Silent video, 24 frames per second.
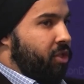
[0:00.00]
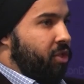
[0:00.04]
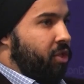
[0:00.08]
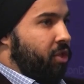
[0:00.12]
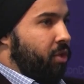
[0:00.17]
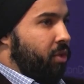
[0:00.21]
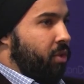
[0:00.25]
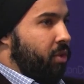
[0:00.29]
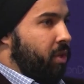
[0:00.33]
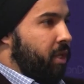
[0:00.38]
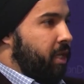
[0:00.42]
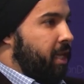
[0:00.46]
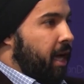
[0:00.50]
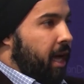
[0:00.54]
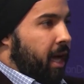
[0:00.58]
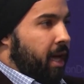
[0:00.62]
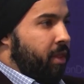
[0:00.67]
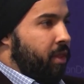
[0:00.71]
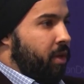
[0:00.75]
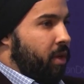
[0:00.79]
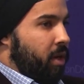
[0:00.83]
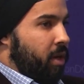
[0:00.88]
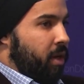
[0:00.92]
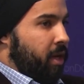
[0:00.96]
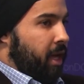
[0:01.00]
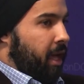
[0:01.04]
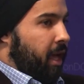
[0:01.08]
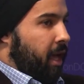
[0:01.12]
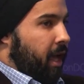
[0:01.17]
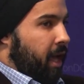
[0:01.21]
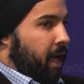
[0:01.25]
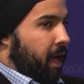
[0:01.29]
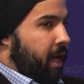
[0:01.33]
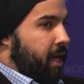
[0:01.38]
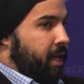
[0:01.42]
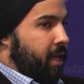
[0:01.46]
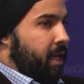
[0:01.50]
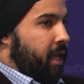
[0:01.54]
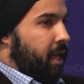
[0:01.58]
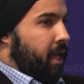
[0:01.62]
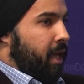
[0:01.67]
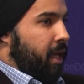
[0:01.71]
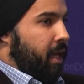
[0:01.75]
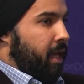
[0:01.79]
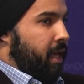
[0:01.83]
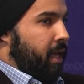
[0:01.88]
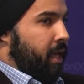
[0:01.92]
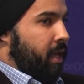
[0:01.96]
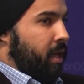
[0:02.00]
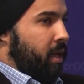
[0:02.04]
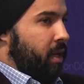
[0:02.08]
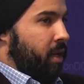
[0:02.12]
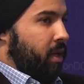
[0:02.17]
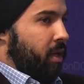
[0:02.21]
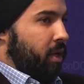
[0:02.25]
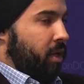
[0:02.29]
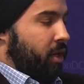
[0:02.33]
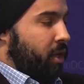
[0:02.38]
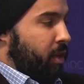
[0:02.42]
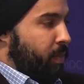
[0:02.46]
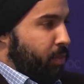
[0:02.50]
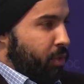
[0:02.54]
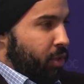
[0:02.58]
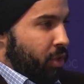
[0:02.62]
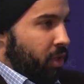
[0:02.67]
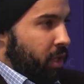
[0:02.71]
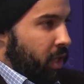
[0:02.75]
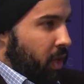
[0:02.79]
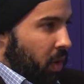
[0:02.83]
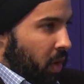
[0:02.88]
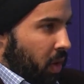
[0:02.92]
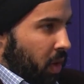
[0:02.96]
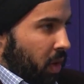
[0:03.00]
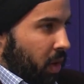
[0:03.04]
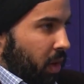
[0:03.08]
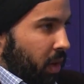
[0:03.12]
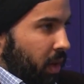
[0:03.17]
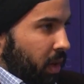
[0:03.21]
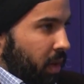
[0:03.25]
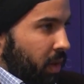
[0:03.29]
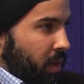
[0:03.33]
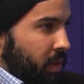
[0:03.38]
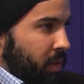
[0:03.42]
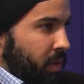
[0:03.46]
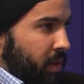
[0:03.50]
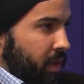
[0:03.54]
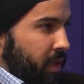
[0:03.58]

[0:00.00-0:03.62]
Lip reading: to gather at a community hall,